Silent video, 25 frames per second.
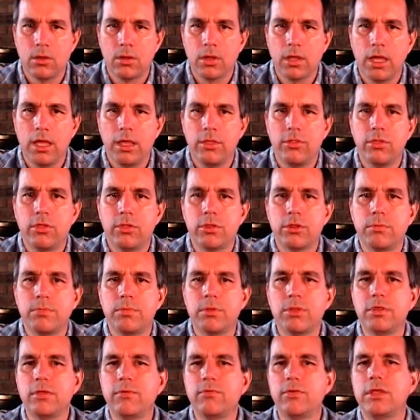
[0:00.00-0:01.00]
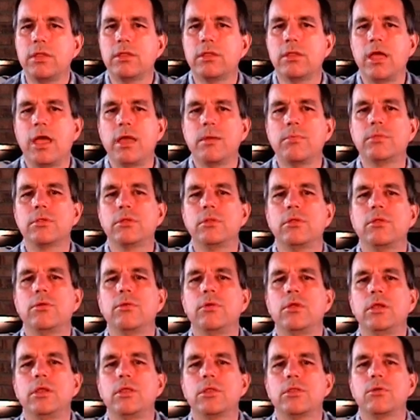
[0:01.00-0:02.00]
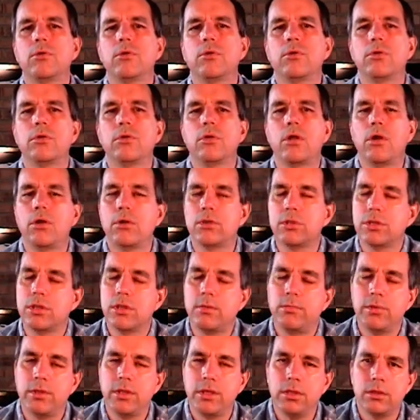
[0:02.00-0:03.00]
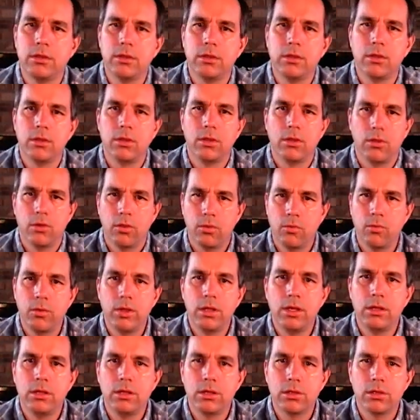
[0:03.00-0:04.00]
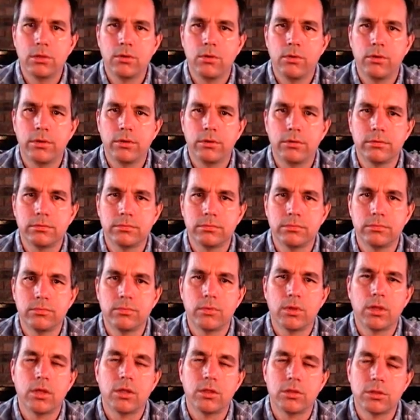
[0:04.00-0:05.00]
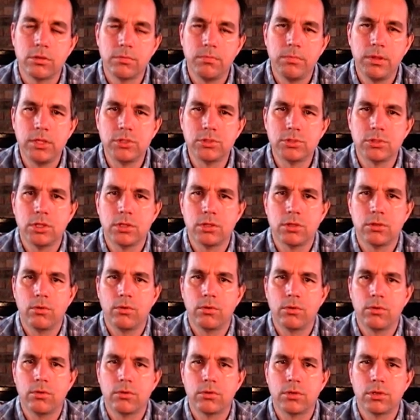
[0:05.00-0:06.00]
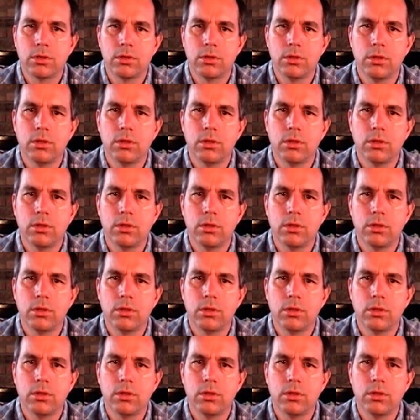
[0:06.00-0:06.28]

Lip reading: Okay, the specific types of learning disorder are simply a reading disorder, speech disorders,